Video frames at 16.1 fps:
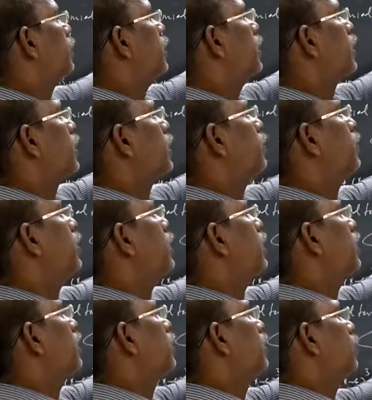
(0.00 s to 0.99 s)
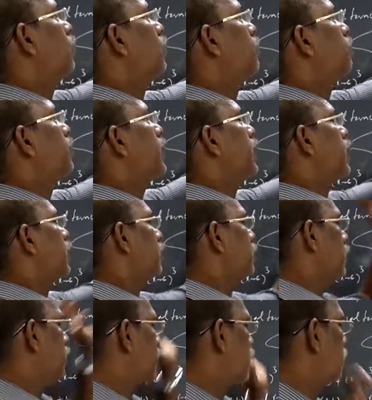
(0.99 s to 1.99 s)
interval open interval
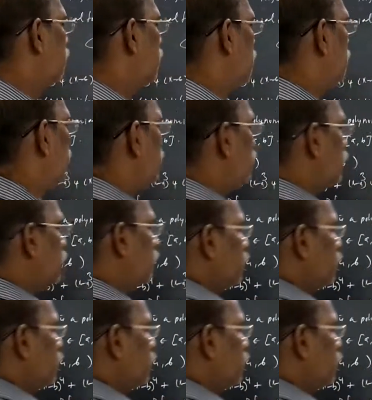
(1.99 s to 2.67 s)
a comma b.